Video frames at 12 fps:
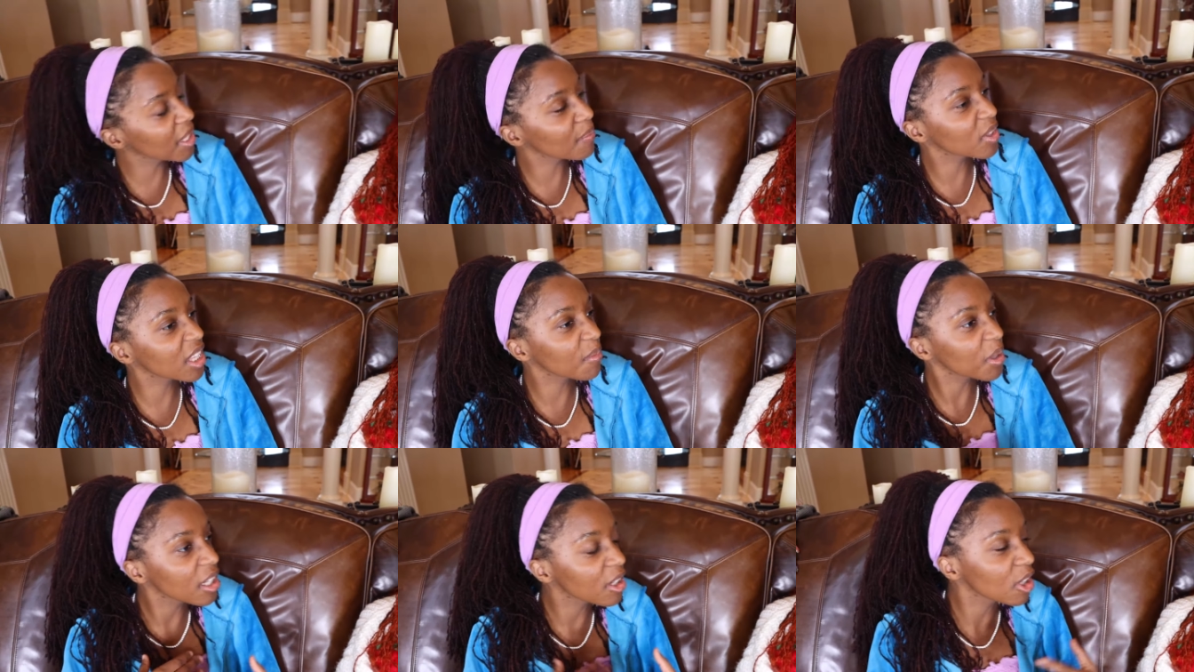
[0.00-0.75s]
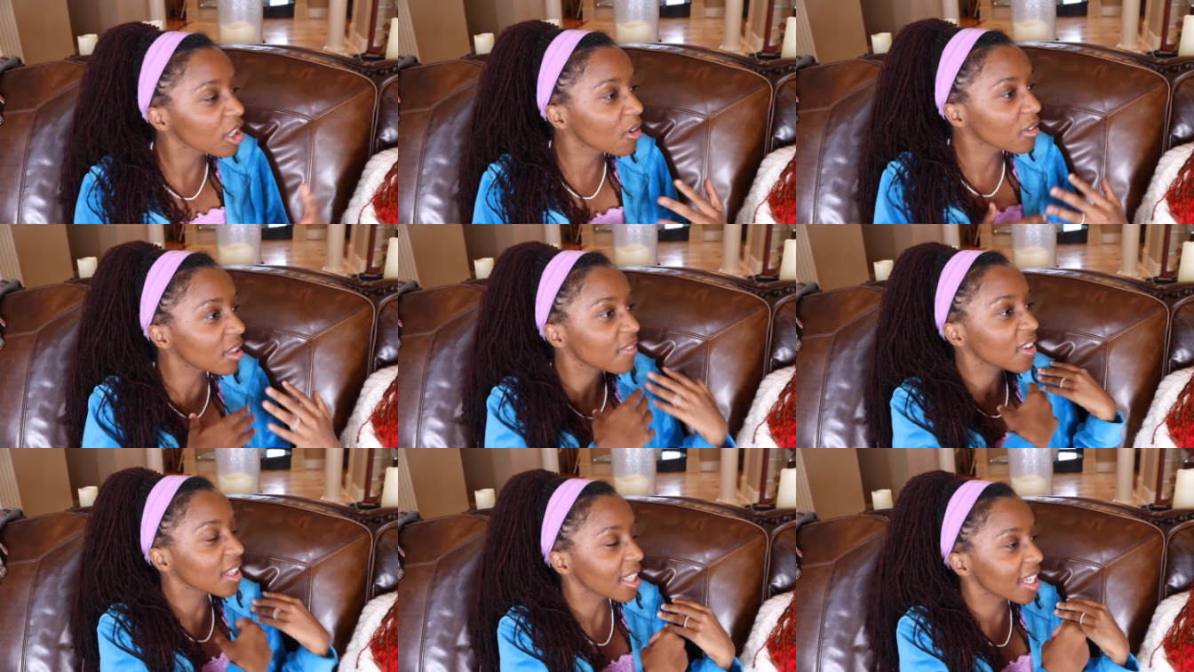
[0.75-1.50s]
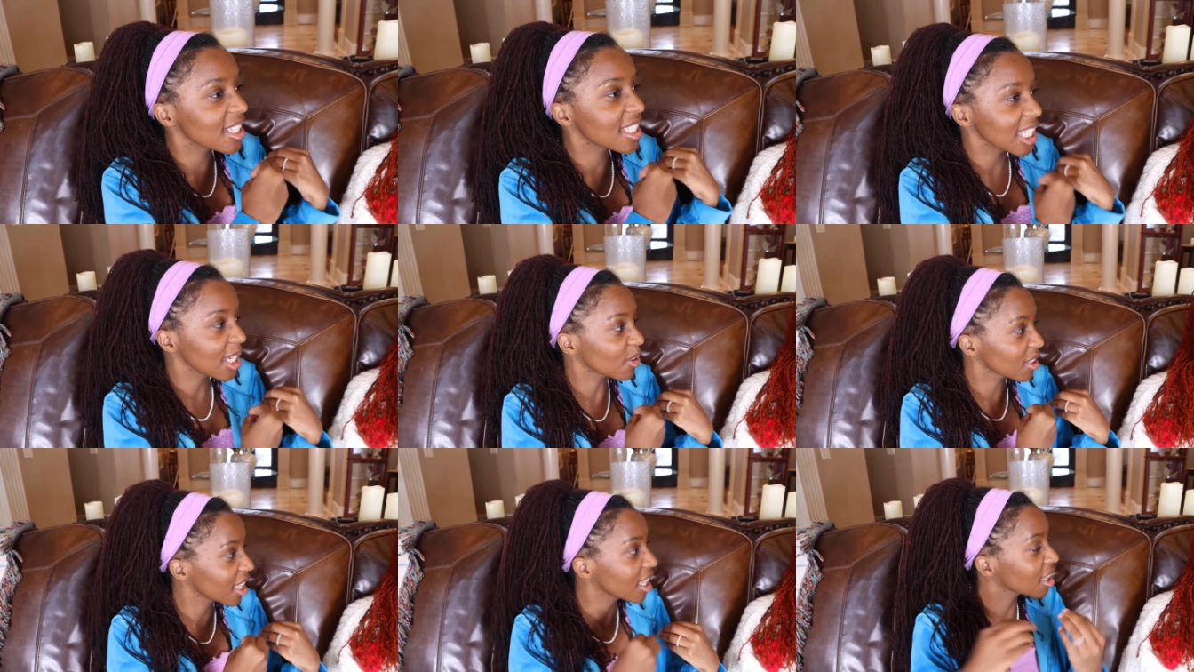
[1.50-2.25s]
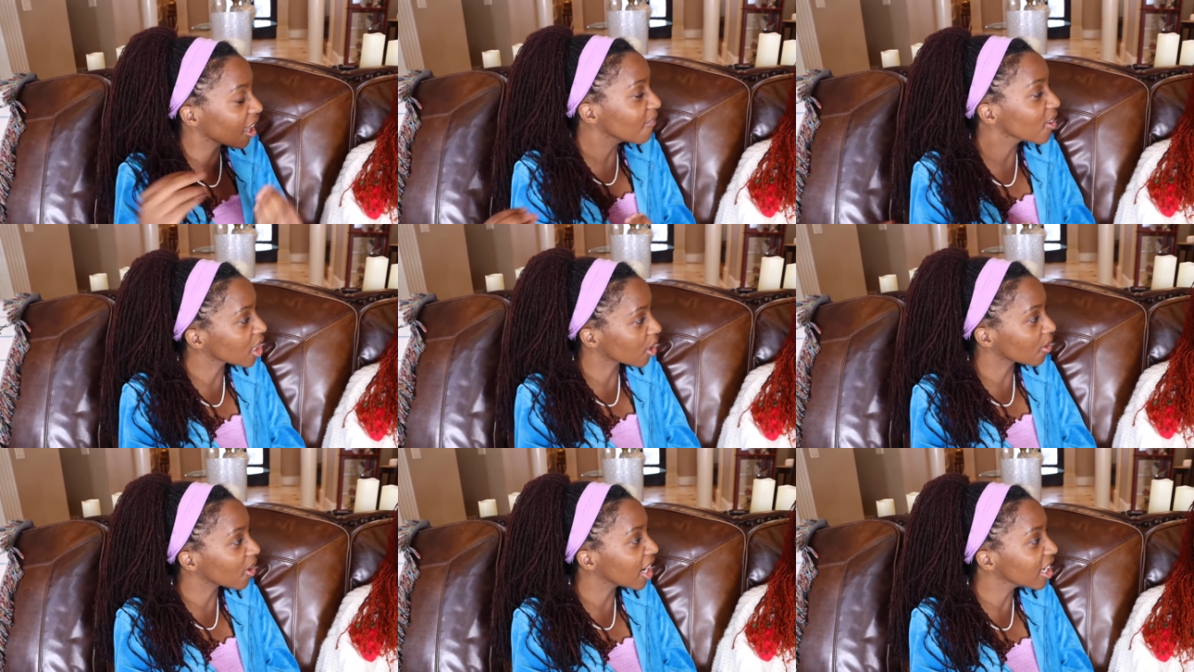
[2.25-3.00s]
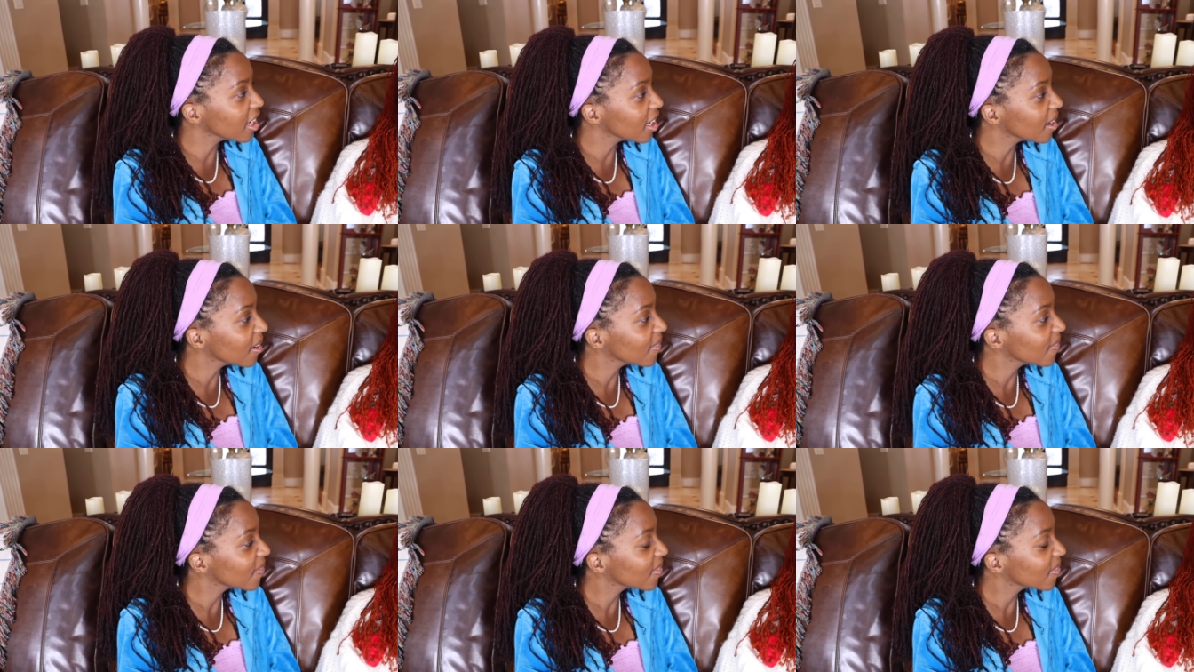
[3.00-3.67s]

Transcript: but, but, but, well, you, you know the villain is secretly in love with her, right? Yeah,